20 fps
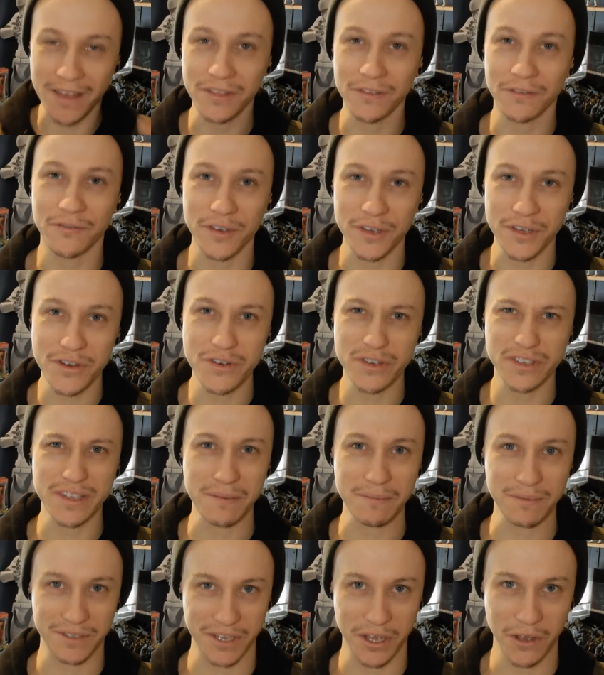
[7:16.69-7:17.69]
on the figures
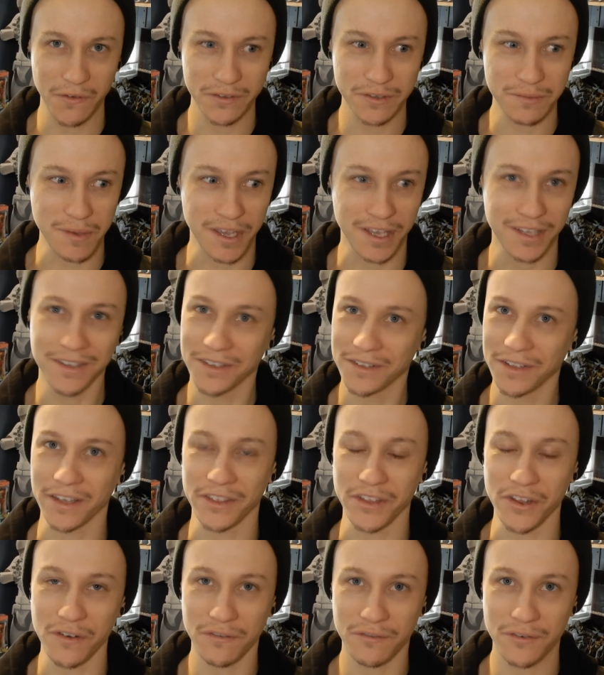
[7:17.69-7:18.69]
themselves and make it look
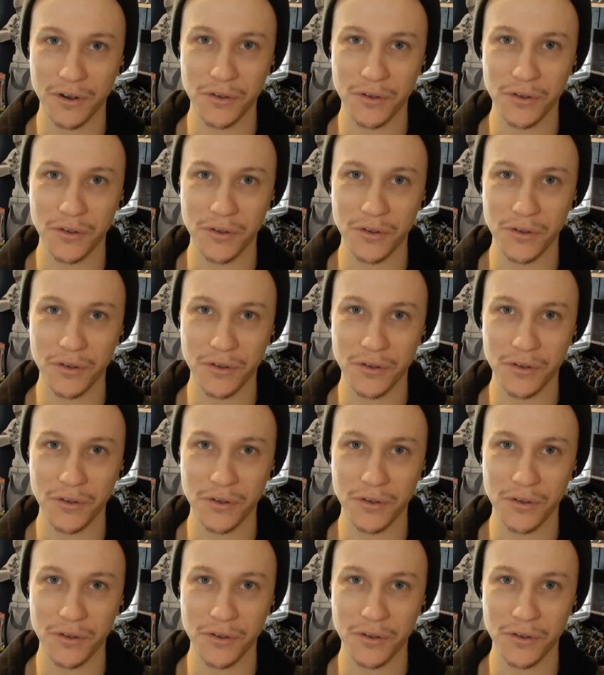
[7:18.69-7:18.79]
like they're